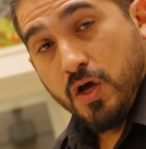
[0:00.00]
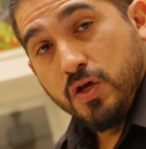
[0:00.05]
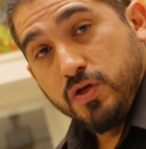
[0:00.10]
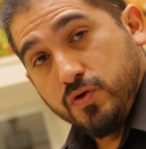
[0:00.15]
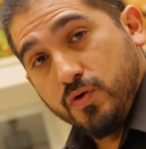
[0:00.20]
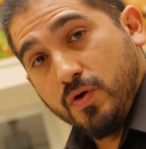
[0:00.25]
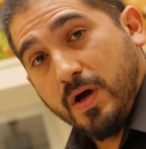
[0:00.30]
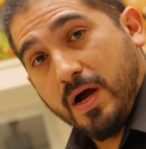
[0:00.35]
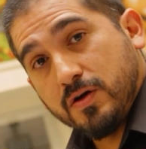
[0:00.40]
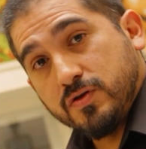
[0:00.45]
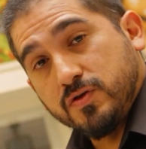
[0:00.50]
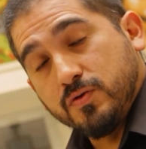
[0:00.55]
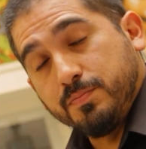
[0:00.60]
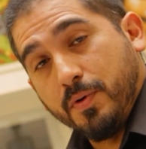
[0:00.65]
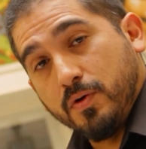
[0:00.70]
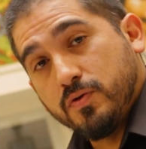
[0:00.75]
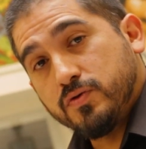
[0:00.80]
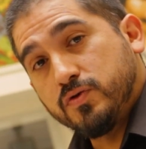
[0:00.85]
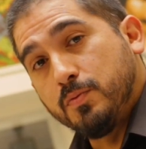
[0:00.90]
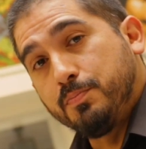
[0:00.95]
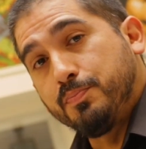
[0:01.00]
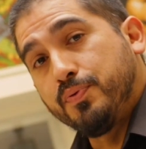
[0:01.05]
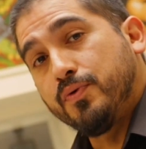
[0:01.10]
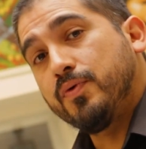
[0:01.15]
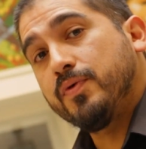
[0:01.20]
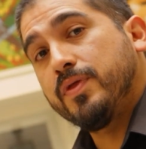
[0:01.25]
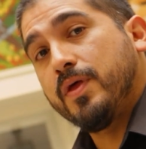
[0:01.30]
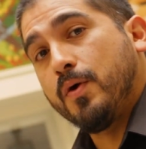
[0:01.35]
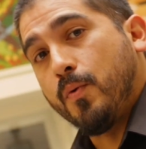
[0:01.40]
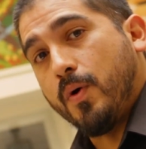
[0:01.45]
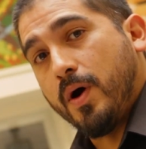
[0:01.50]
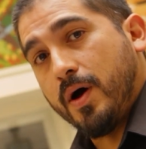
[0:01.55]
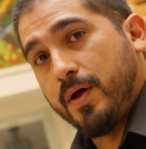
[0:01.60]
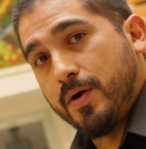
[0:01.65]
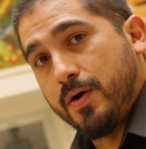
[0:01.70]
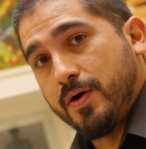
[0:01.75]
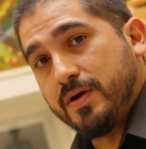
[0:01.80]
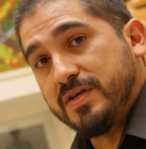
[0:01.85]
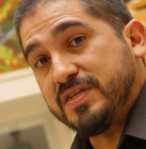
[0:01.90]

You are supposed to pour the water